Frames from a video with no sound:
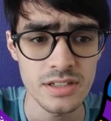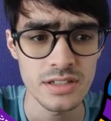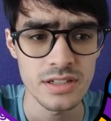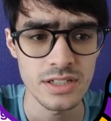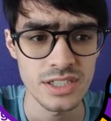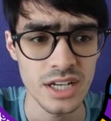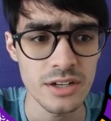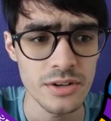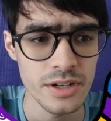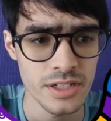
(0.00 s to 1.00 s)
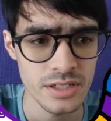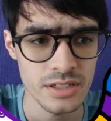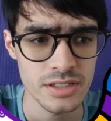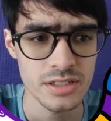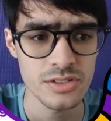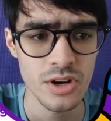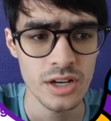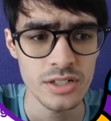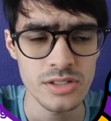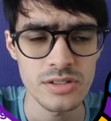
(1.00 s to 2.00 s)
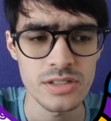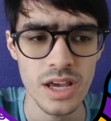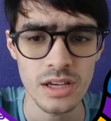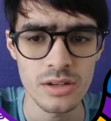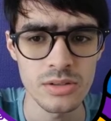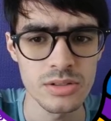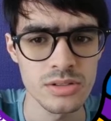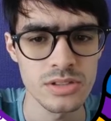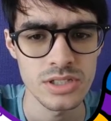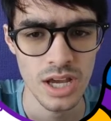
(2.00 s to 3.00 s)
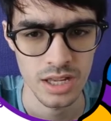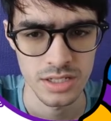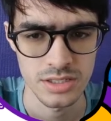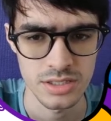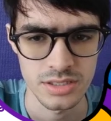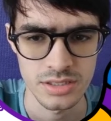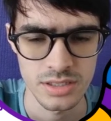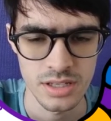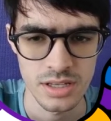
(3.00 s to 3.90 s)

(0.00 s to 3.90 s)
their generations trying to tackle those challenges.